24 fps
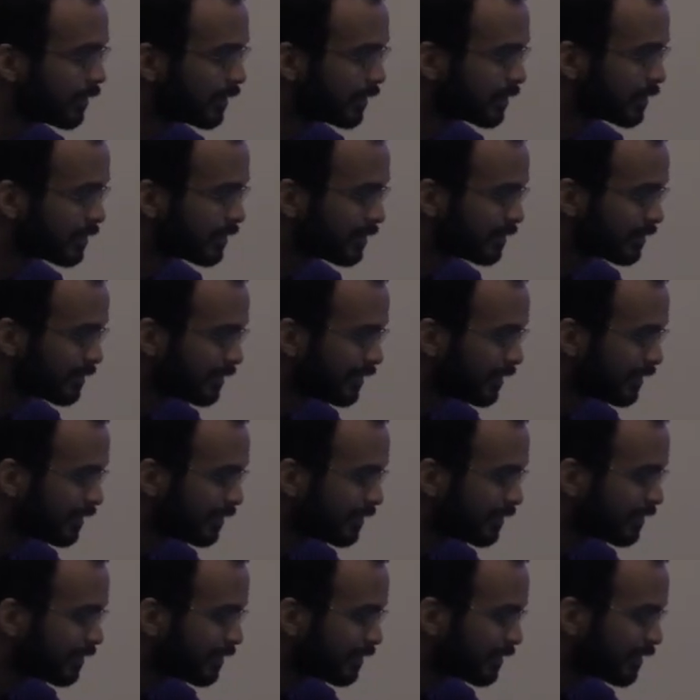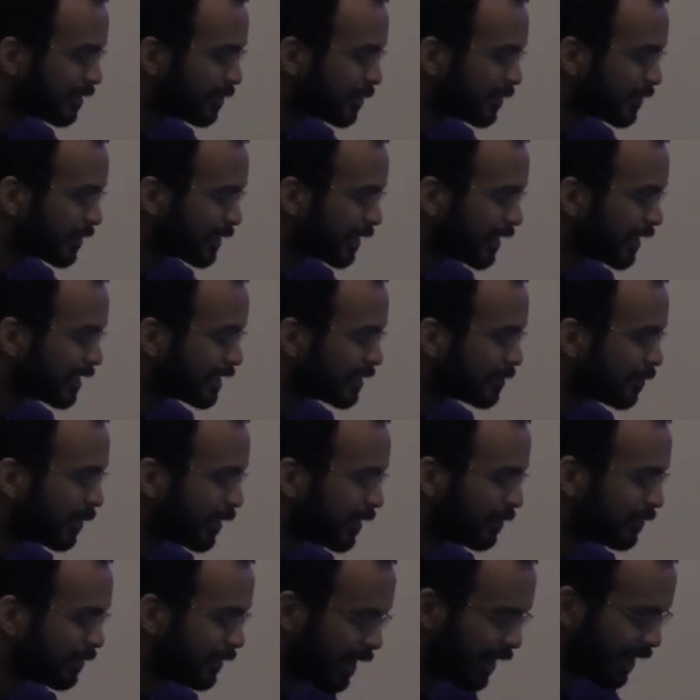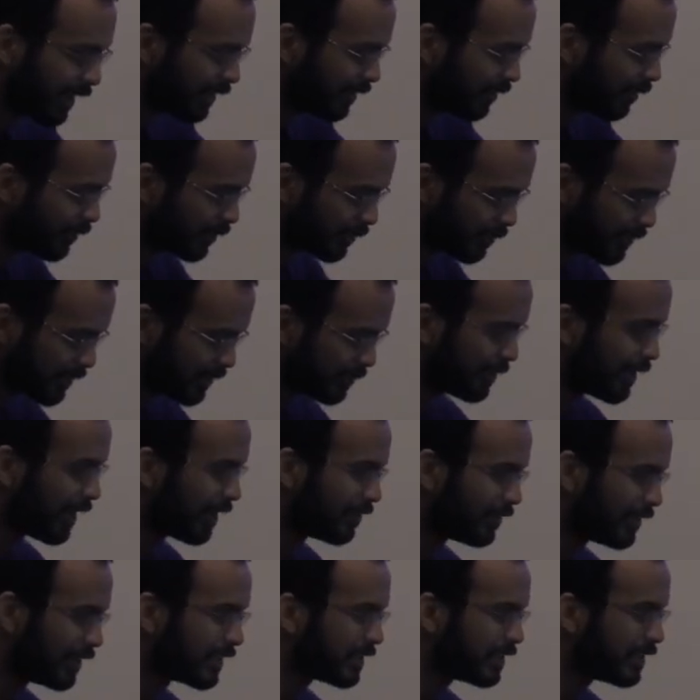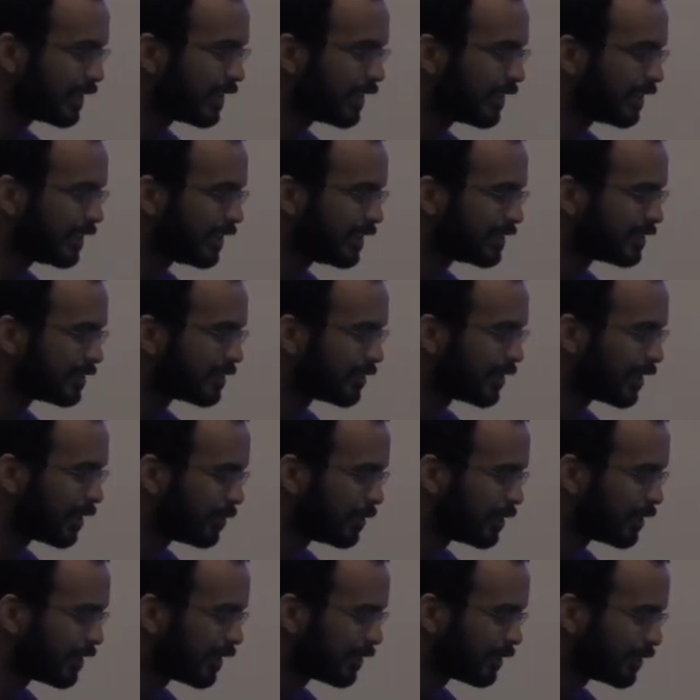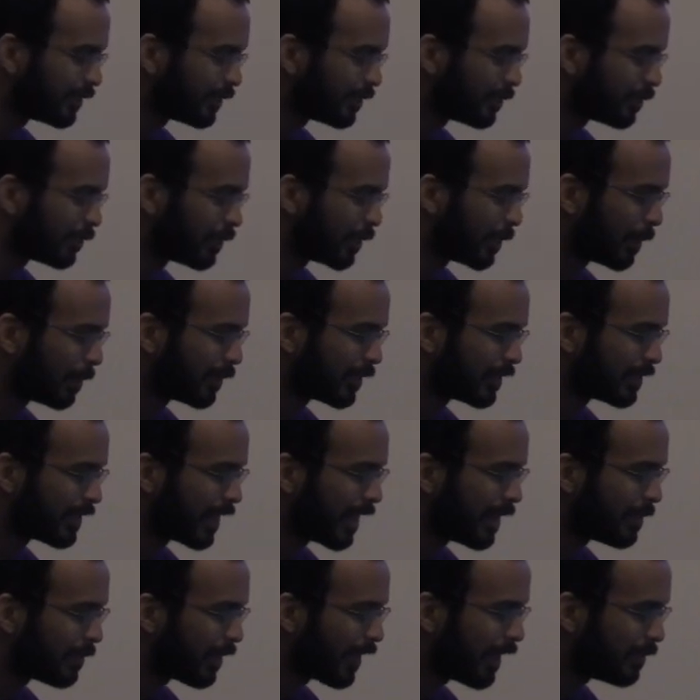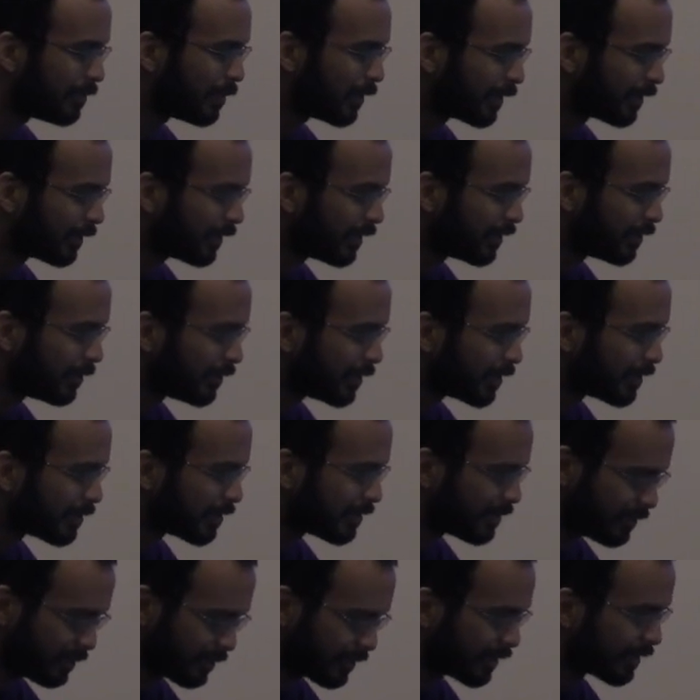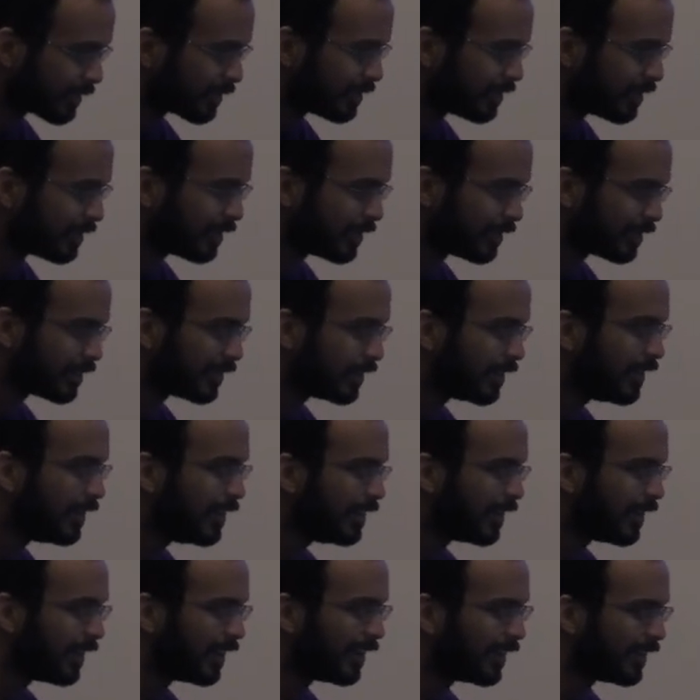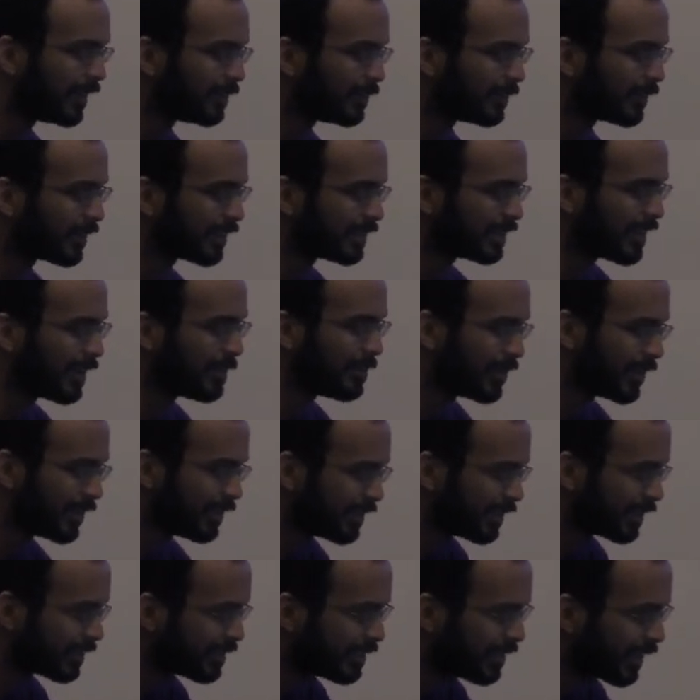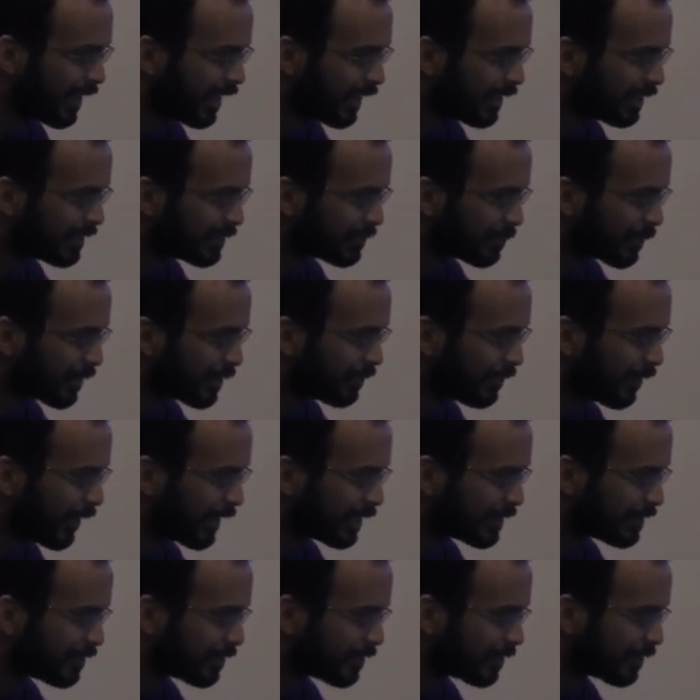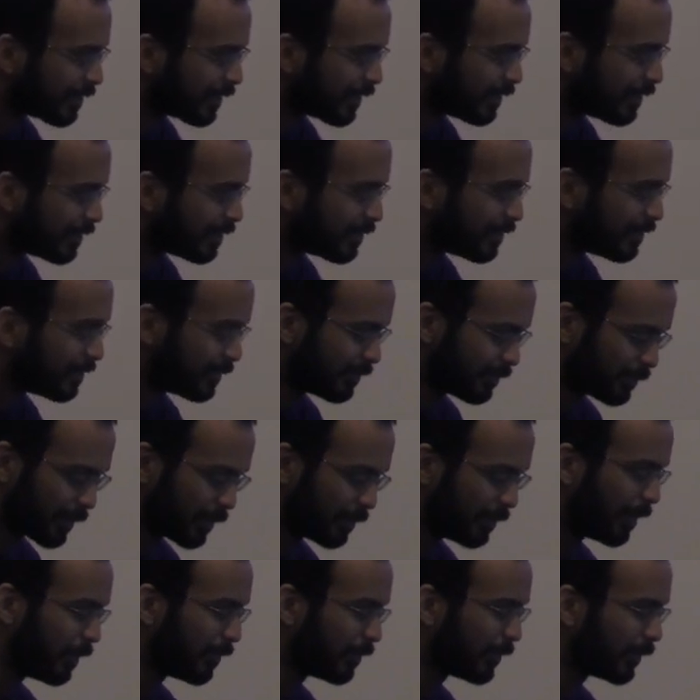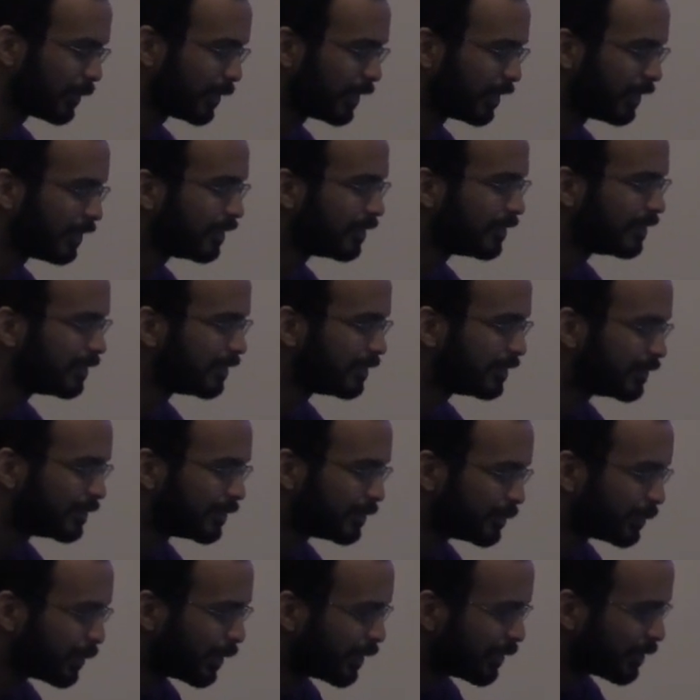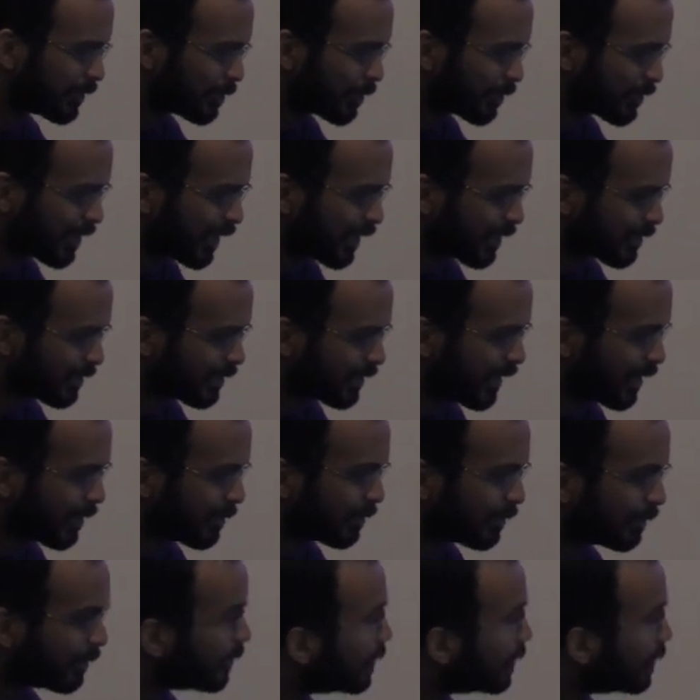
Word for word: this in computer science, but if not, the only reason we have this there is so that we don't have to remember to type add parallel. You can just do this and hit enter, because um, typing this dot is way faster than remembering what you're supposed to actually type.